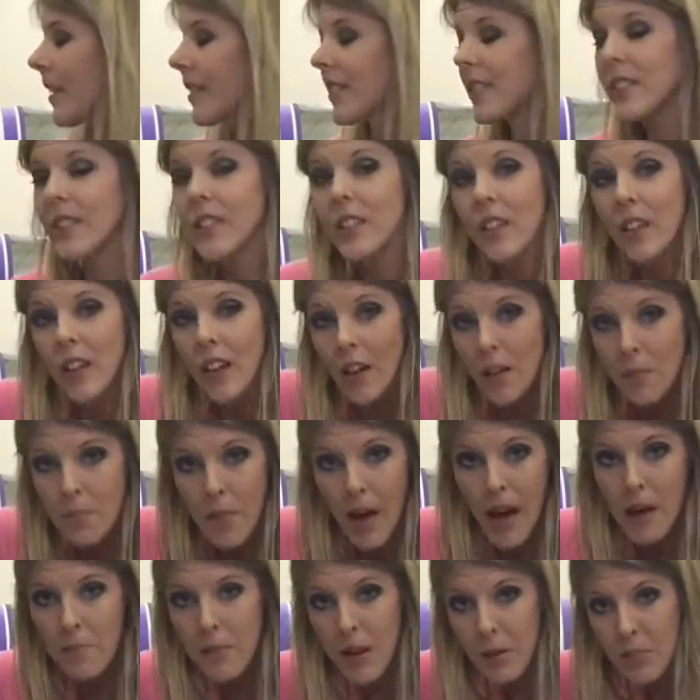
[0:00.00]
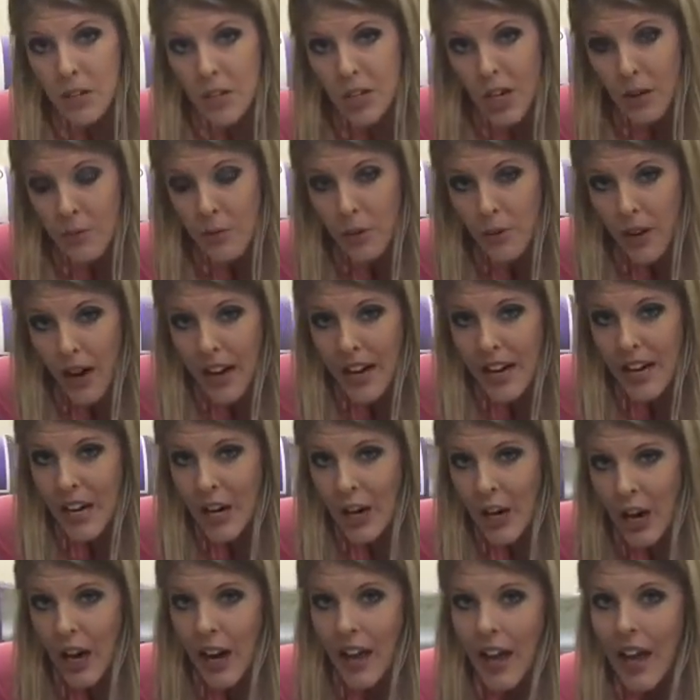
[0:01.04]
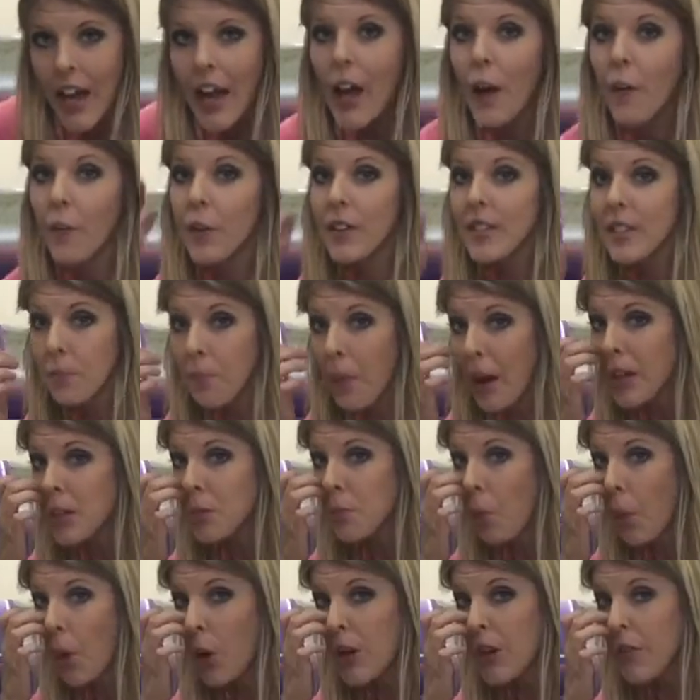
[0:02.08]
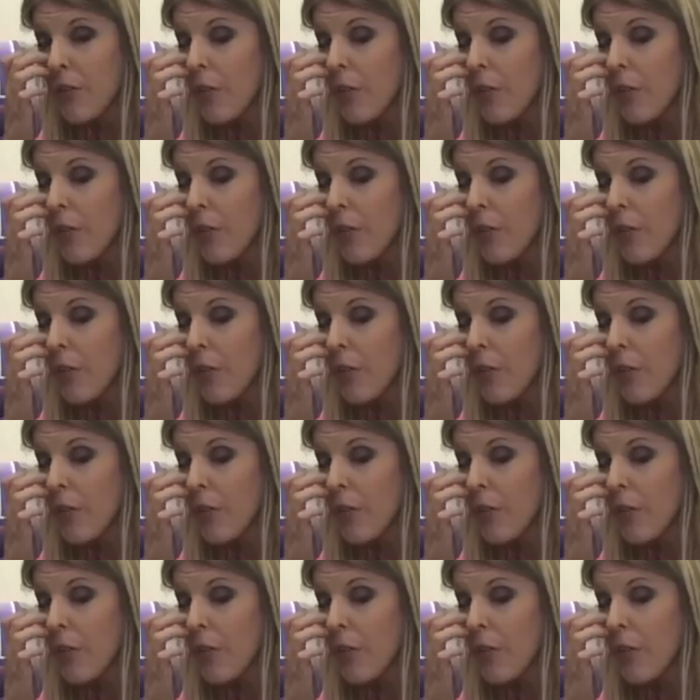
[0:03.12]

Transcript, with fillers: this Bad Mama Jammer right here, it was much more